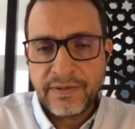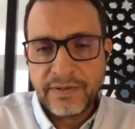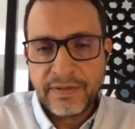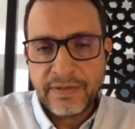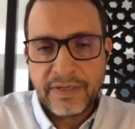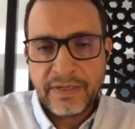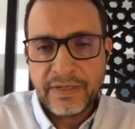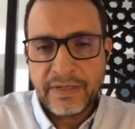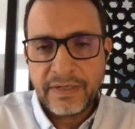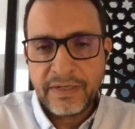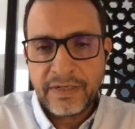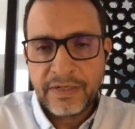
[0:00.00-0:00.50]

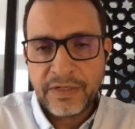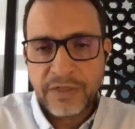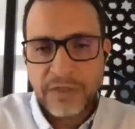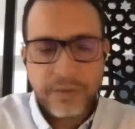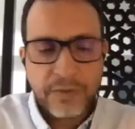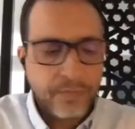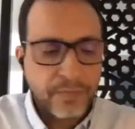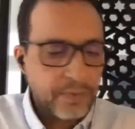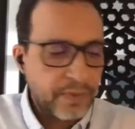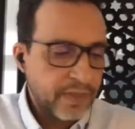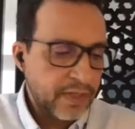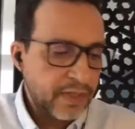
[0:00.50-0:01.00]

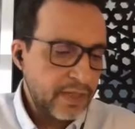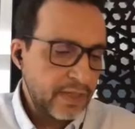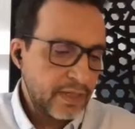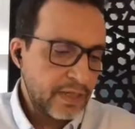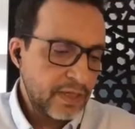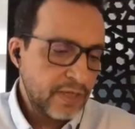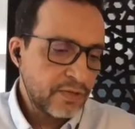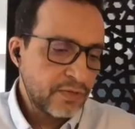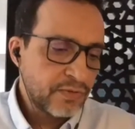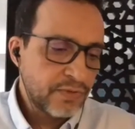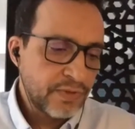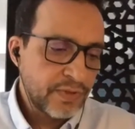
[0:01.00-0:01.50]
English-speaking
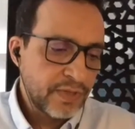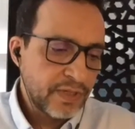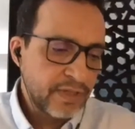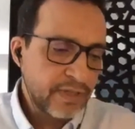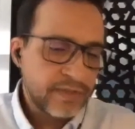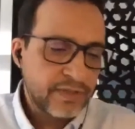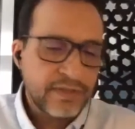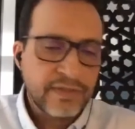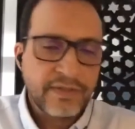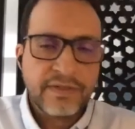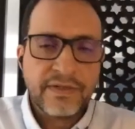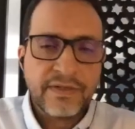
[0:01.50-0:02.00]

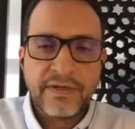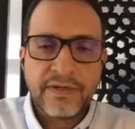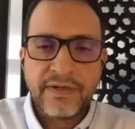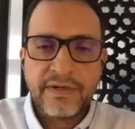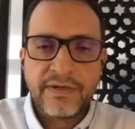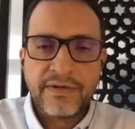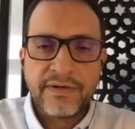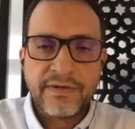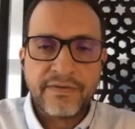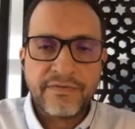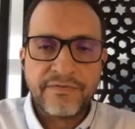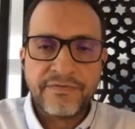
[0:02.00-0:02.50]
countries
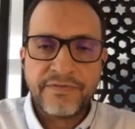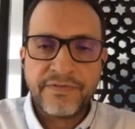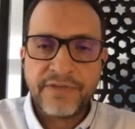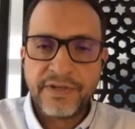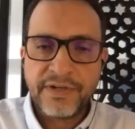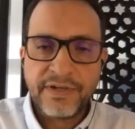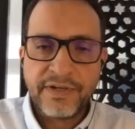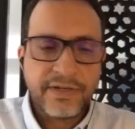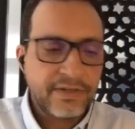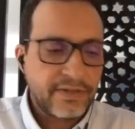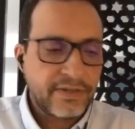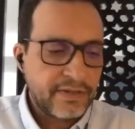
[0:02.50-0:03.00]
are
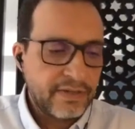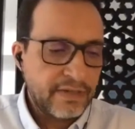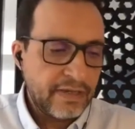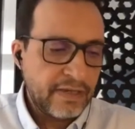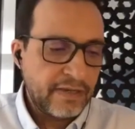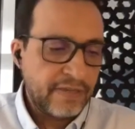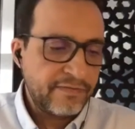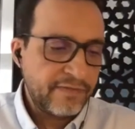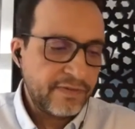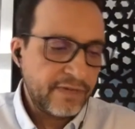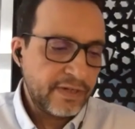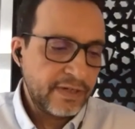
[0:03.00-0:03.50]
very
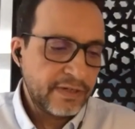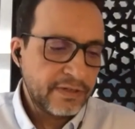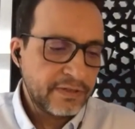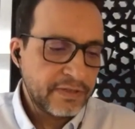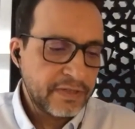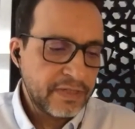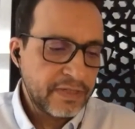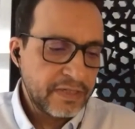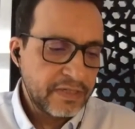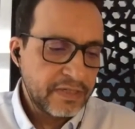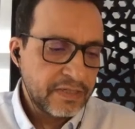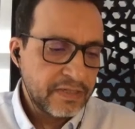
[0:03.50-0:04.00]
heavily
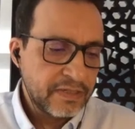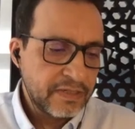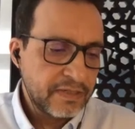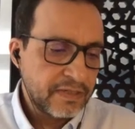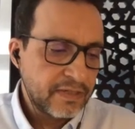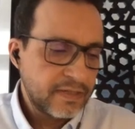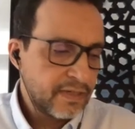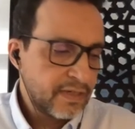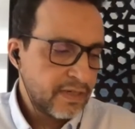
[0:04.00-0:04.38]
contested,